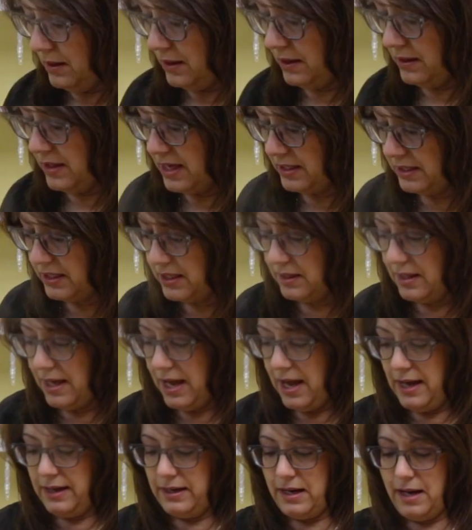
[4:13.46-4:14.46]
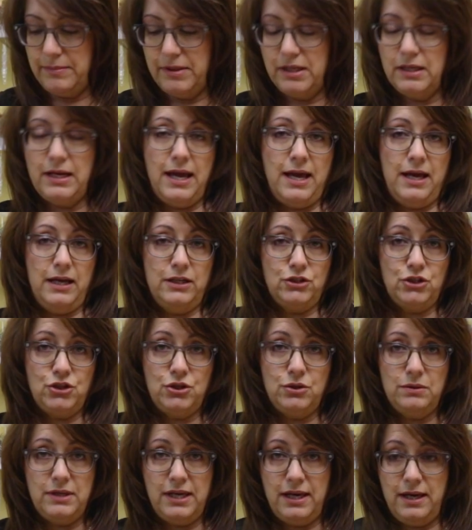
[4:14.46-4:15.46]
And then to that, I'm going to add
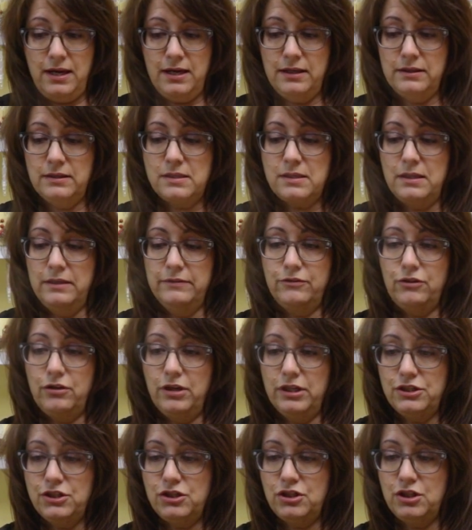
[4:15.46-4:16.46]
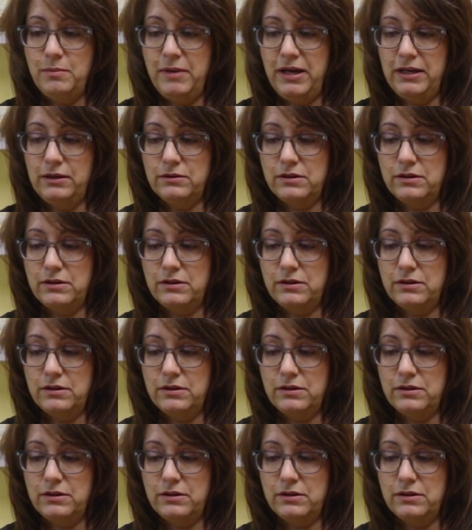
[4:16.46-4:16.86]
2 cans of crushed tomato